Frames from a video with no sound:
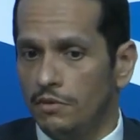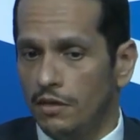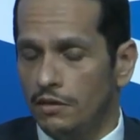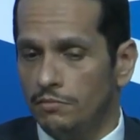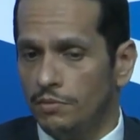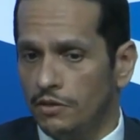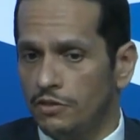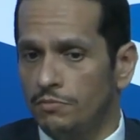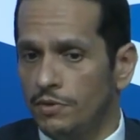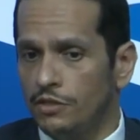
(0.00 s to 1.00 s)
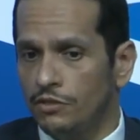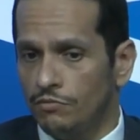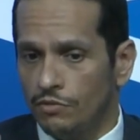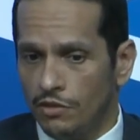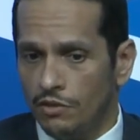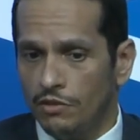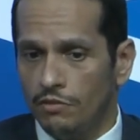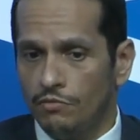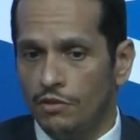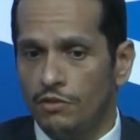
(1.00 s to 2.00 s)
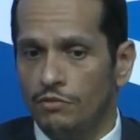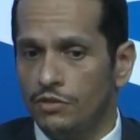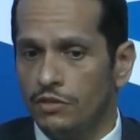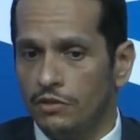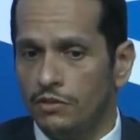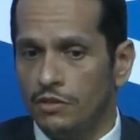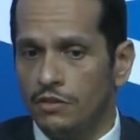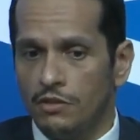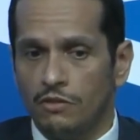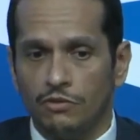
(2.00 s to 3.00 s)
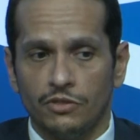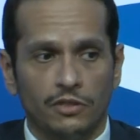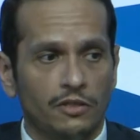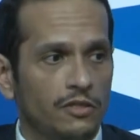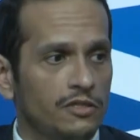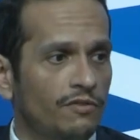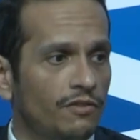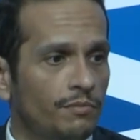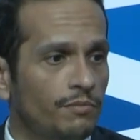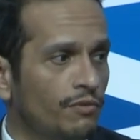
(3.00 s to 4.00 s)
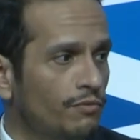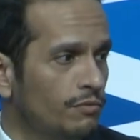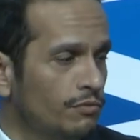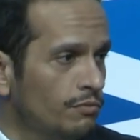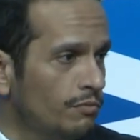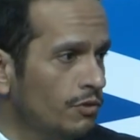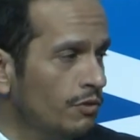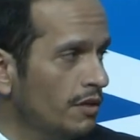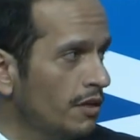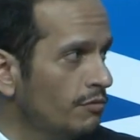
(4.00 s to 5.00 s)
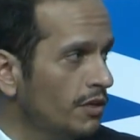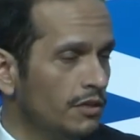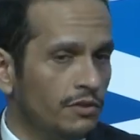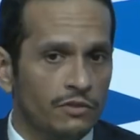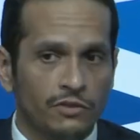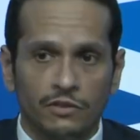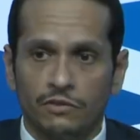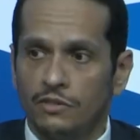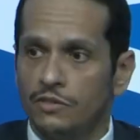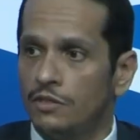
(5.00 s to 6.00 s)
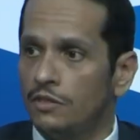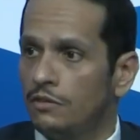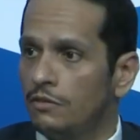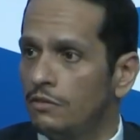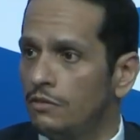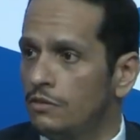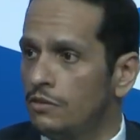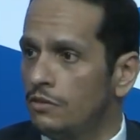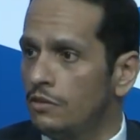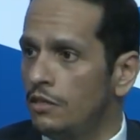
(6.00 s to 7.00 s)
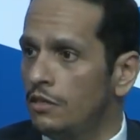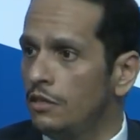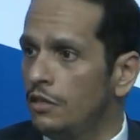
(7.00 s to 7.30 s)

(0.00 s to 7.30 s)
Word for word: and participation with with those countries in those countries development to more than 100 countries and it's really